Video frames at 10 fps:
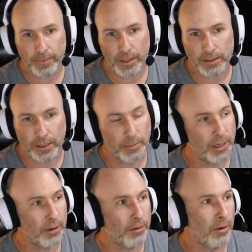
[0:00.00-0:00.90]
So let me
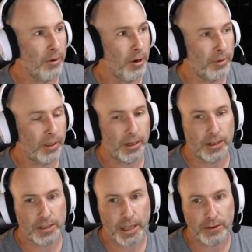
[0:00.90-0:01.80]
know, OBR
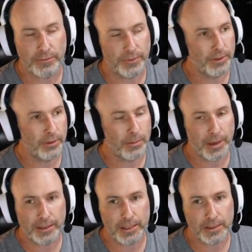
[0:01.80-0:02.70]
players, how do you feel
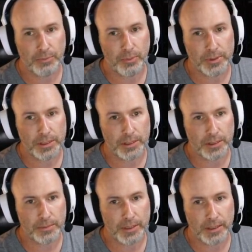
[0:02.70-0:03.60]
about these points
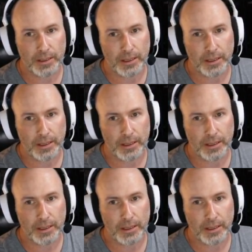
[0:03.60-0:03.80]
adjustment?